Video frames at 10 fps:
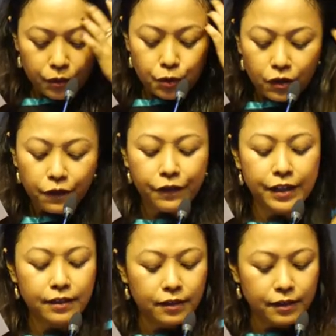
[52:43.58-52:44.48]
don't
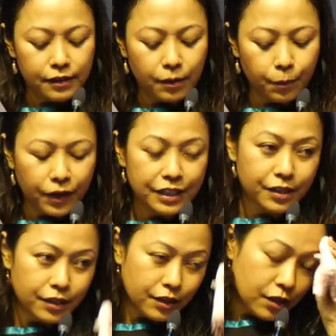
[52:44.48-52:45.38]
feel the
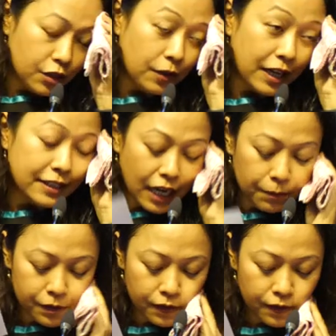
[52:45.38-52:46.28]
pressure to
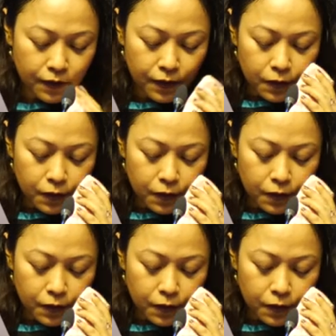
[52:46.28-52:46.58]
adapt